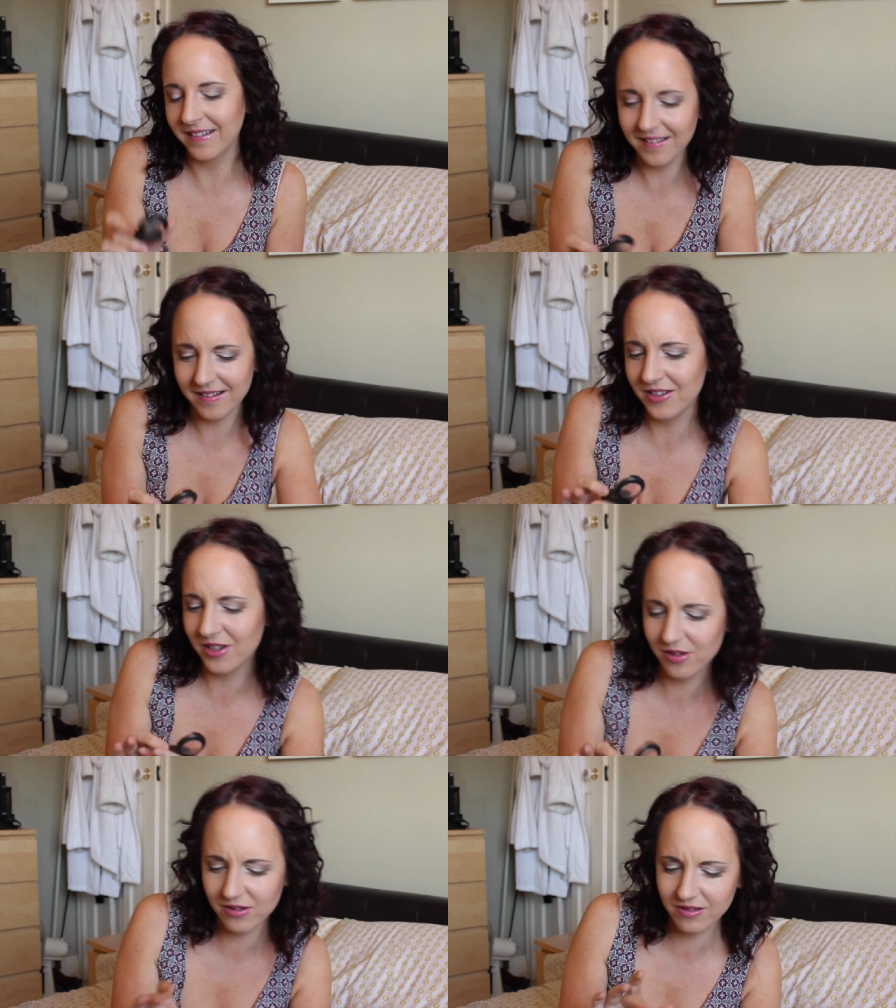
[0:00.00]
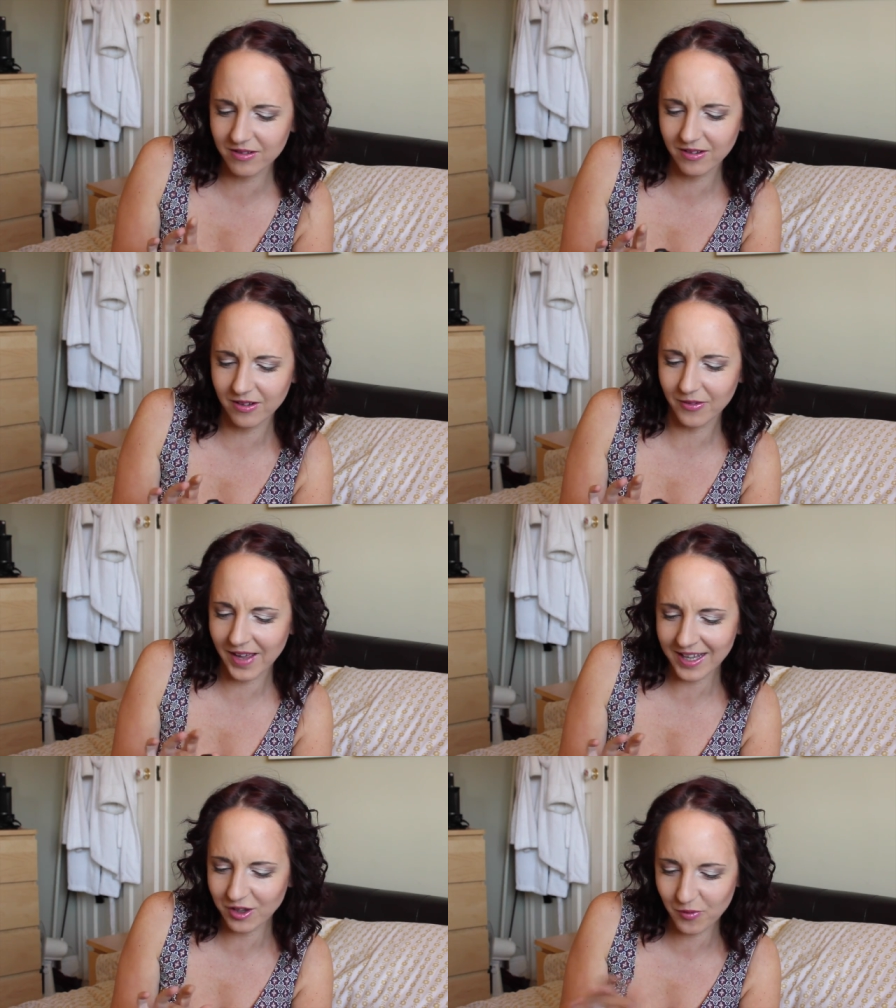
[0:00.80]
oh no,
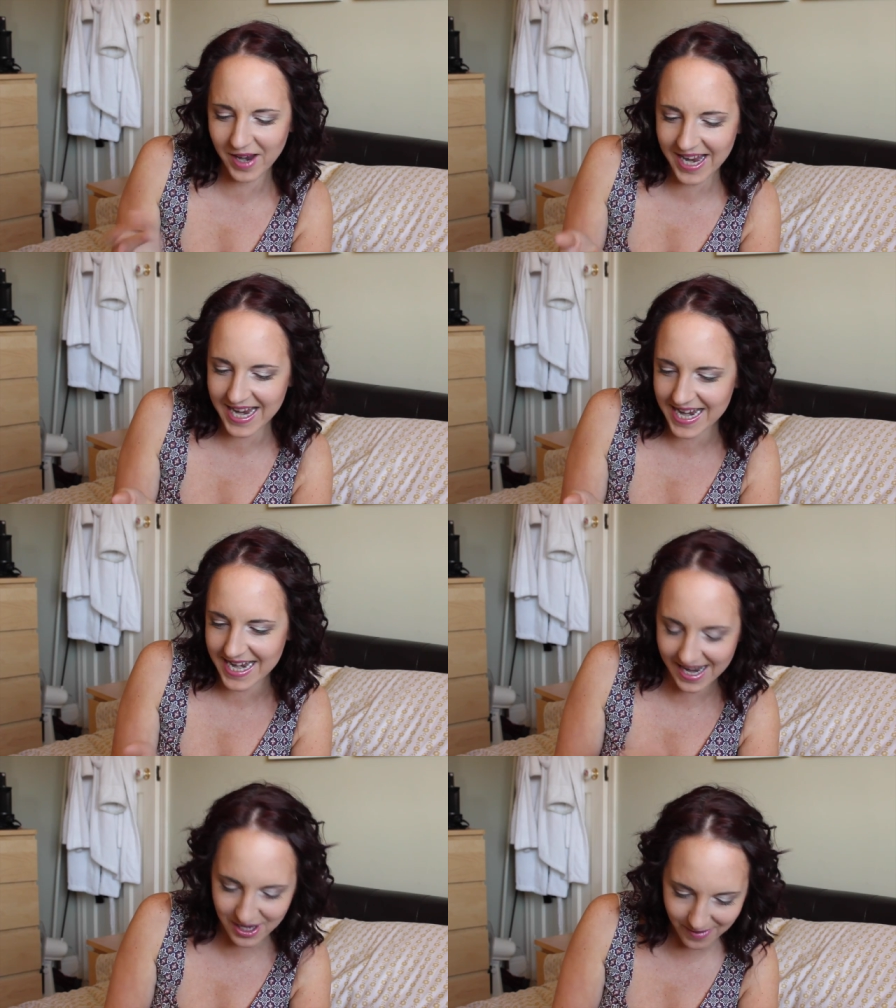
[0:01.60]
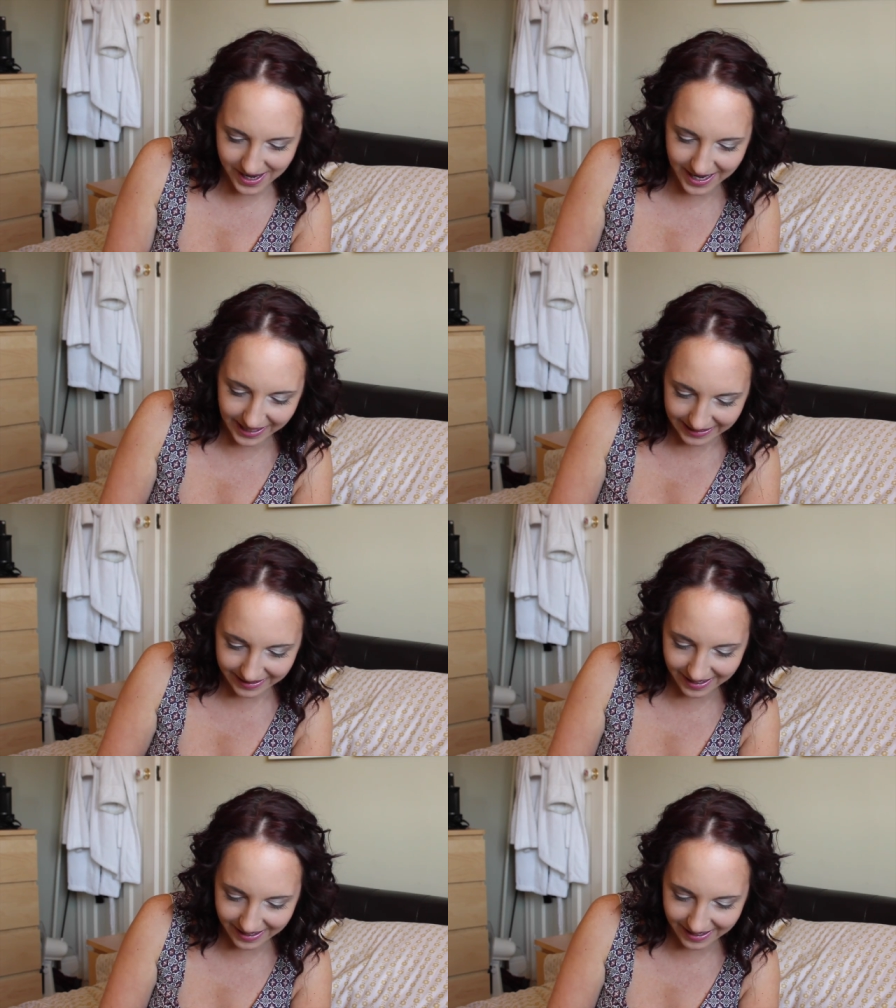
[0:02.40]
that's green anyway.